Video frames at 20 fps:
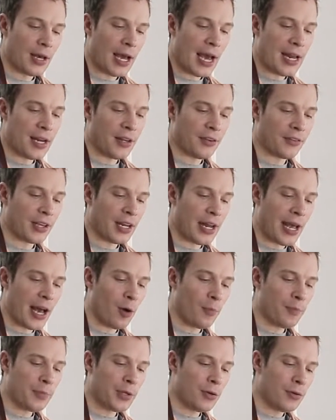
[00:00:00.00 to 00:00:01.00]
and it's gonna
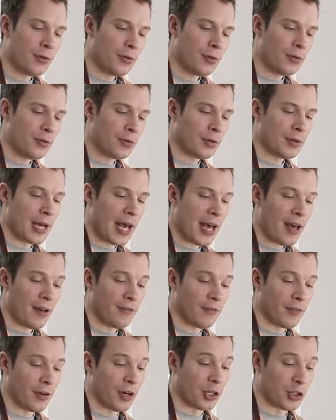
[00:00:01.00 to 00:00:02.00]
help you
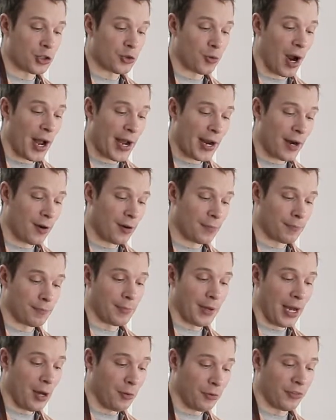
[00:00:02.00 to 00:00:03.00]
have a drier
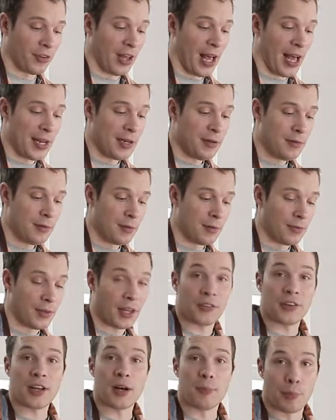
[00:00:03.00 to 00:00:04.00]
outside
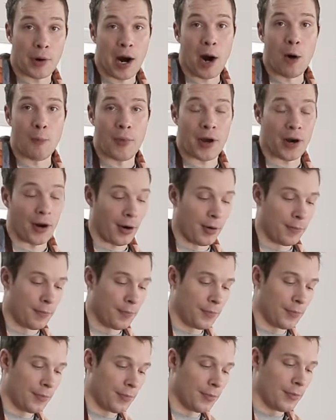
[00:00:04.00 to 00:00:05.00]
that's gonna brown better,
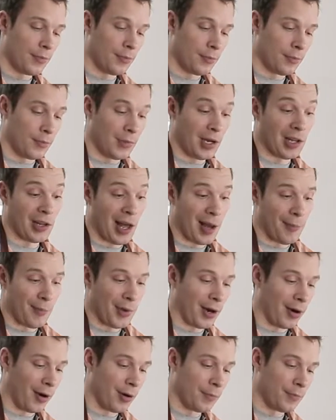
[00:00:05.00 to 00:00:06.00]
a lot
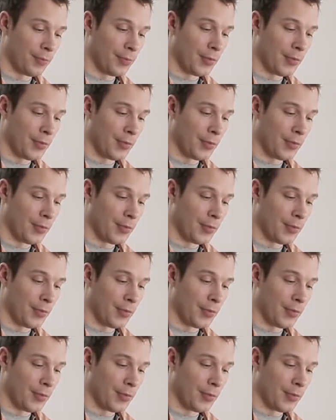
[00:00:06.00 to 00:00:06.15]
better.